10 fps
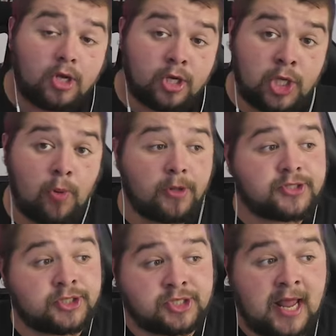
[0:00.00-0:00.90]
you want
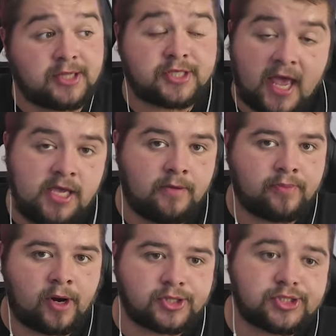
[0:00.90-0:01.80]
to select
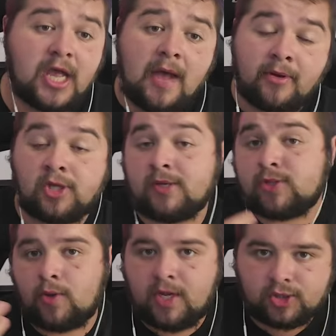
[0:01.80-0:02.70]
Gegenpress. Because I'm
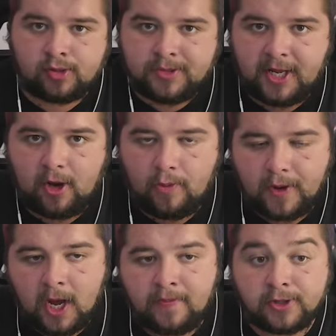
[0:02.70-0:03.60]
doing this for a video
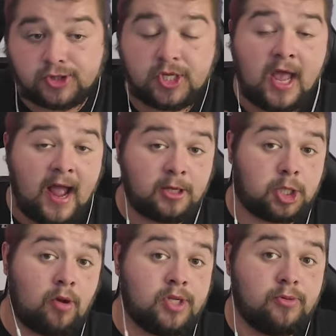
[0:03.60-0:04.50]
purpose and
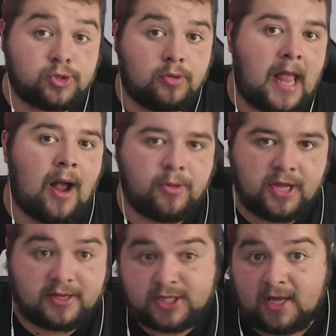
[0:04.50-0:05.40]
showing you sort of how
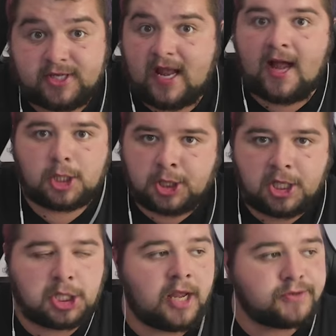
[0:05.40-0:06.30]
that tactic actually
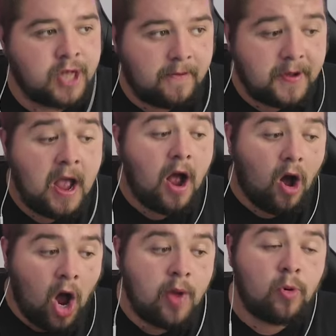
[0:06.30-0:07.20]
shapes up,
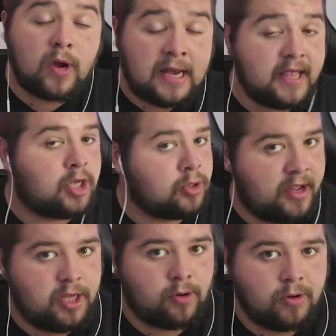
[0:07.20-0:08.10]
I will click
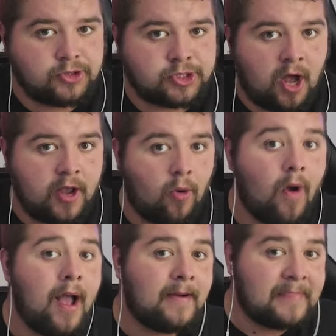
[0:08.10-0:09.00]
create your own style.
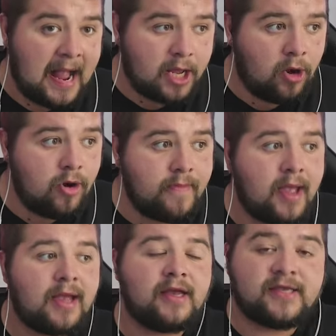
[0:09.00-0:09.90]
Back home,
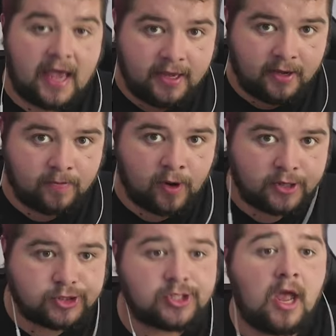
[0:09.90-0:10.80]

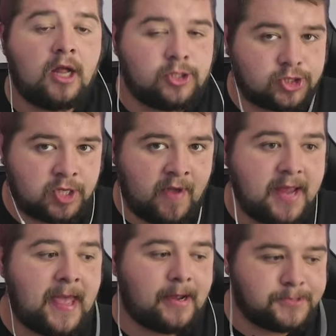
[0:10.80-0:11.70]
Gegenpress. Just to
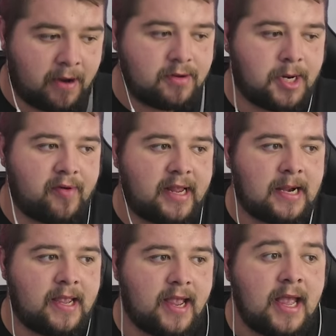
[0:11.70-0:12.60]
make that very, very
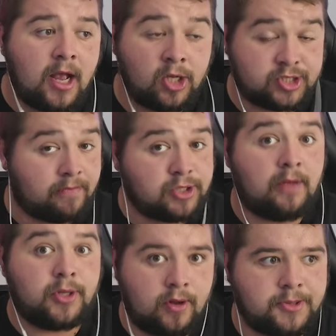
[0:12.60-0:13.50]
clear, because
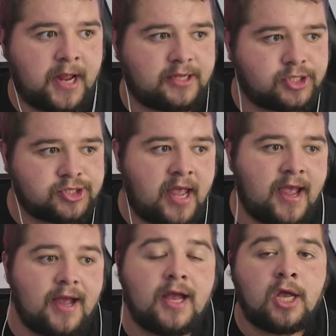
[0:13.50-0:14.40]
sometimes I do forget to say
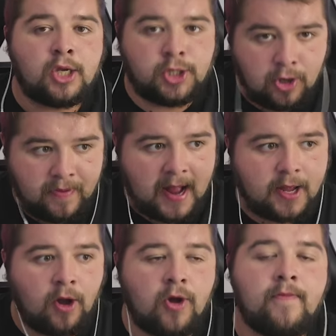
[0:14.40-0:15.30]
it, you back
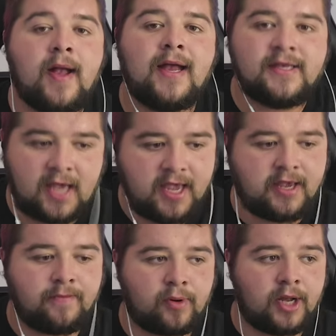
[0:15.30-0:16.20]
home,
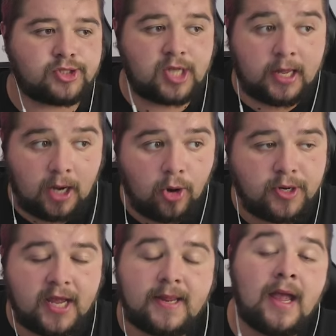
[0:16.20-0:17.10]
Gegenpress, and load
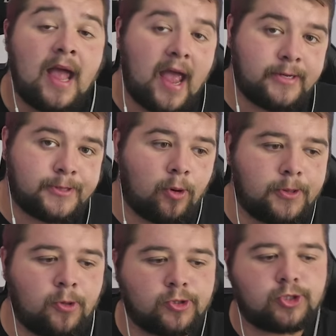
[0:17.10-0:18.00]
in a
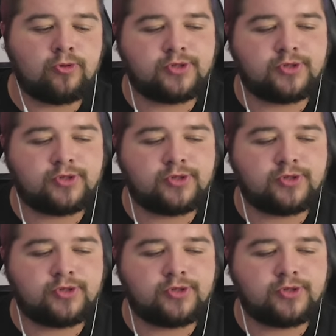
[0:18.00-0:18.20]
4-4-2